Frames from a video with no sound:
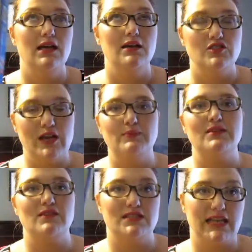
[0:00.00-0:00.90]
shapes
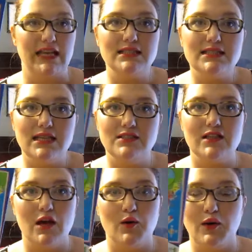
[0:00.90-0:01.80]
of the states. And
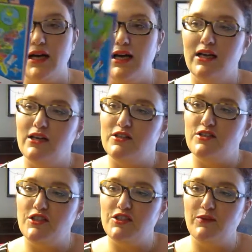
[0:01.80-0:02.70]
so
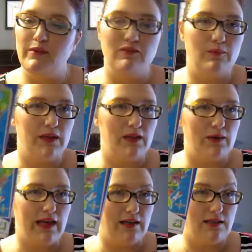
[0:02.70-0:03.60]
she should be familiar
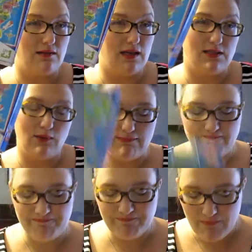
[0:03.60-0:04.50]
with how to do this one.
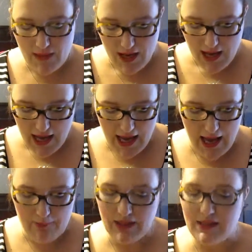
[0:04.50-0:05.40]

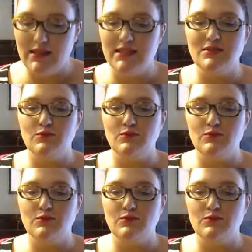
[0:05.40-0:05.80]
Um, and then this